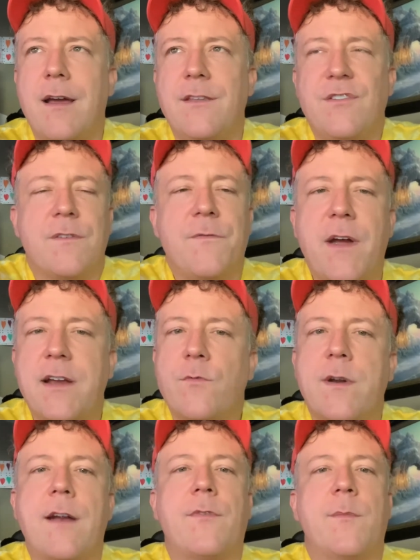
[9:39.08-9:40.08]
You can find
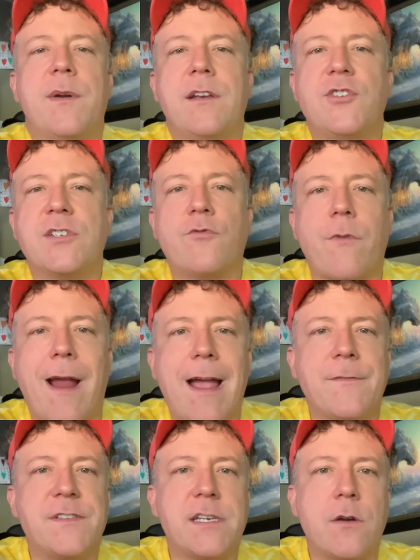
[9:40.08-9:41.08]
whatever, but it just
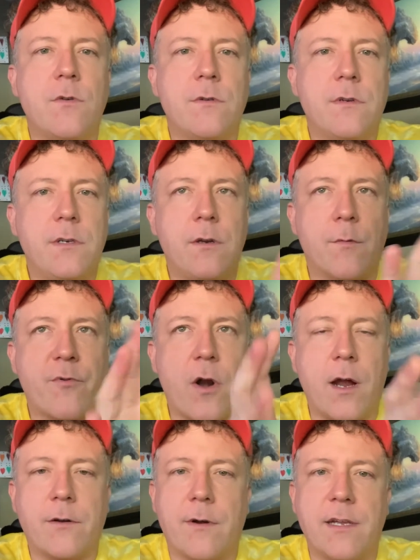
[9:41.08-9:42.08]
graphs out your
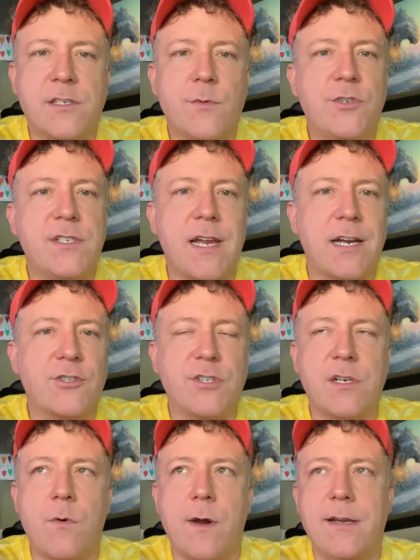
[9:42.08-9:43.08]
progress, which is
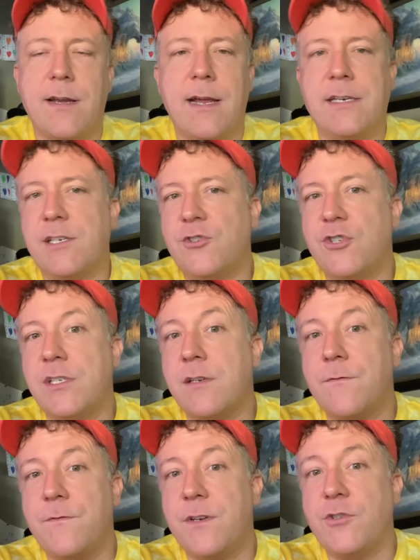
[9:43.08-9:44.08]
actually quite nice. It's just
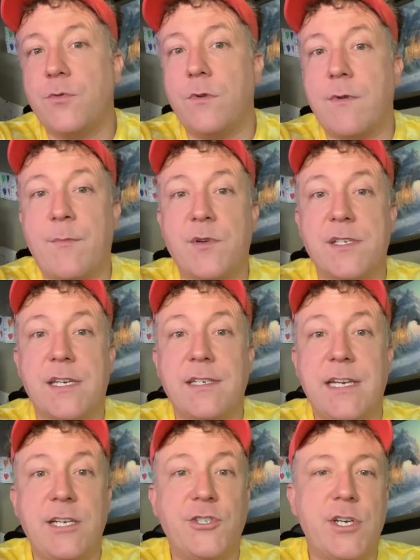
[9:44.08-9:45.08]
a visual
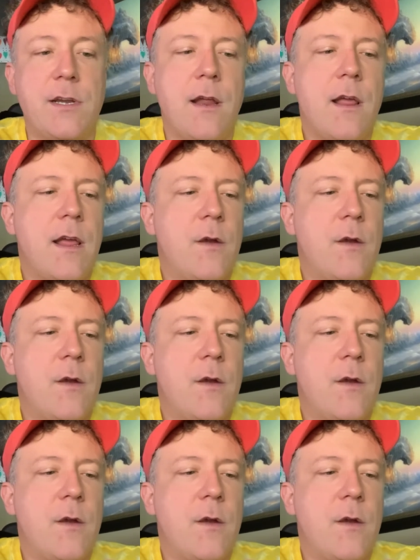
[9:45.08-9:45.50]
representation.